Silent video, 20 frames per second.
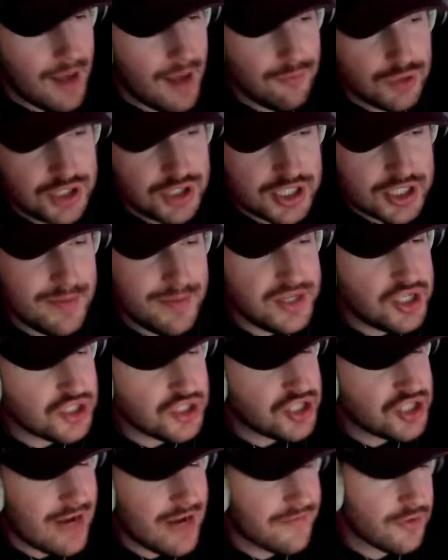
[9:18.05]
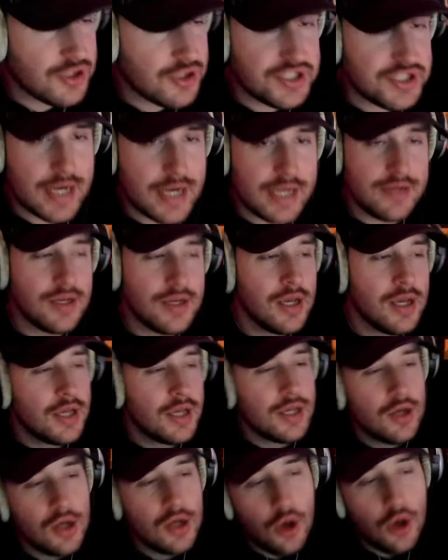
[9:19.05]
We're just gonna be just chatting for a second.
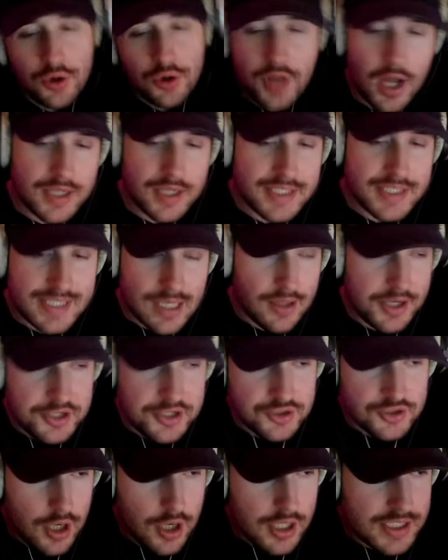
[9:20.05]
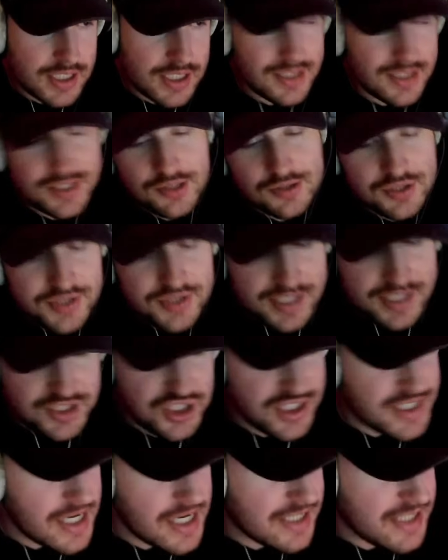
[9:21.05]
Hold on, selling drugs. Dude, you see
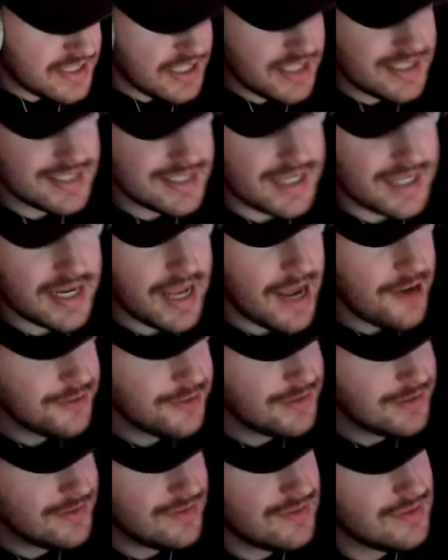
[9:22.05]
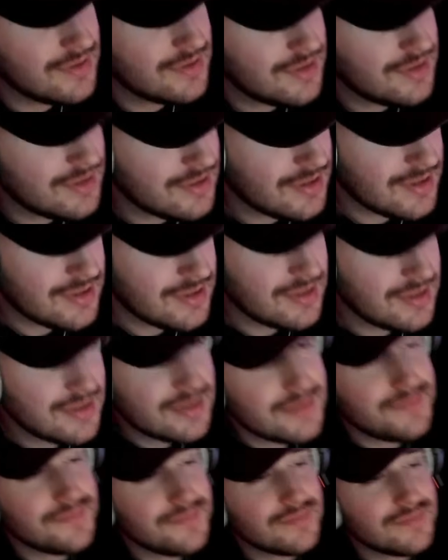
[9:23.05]
GTA 6 is like out?
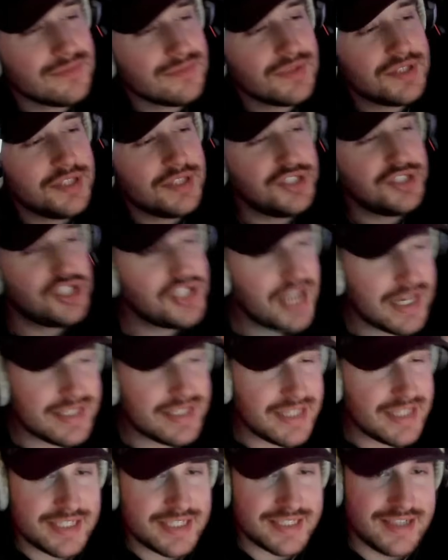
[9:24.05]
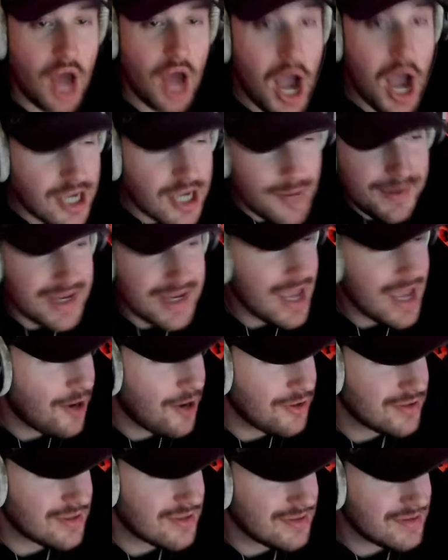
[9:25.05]
See, GTA 6 is not coming
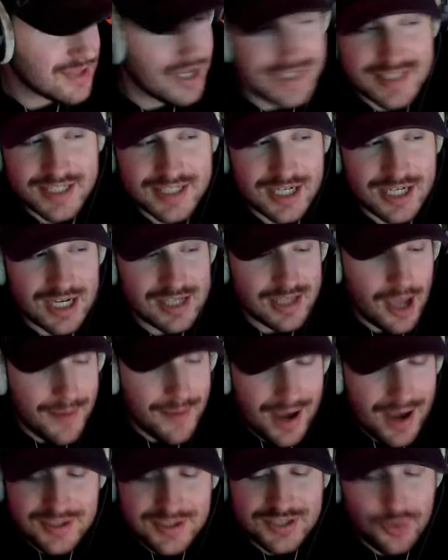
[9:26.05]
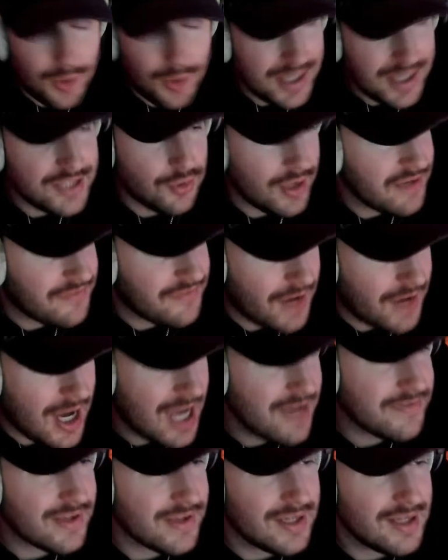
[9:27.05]
out because it's gonna come out in
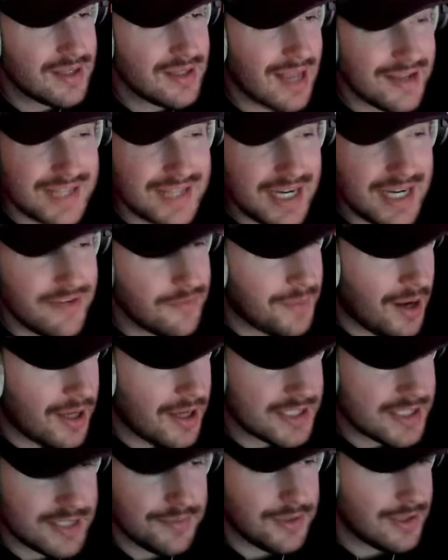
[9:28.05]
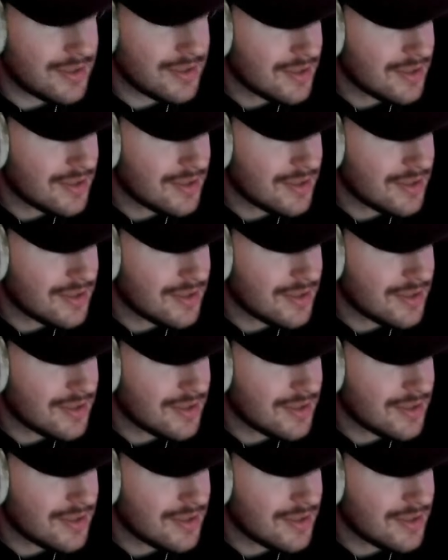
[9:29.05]
2025. How's that even possible?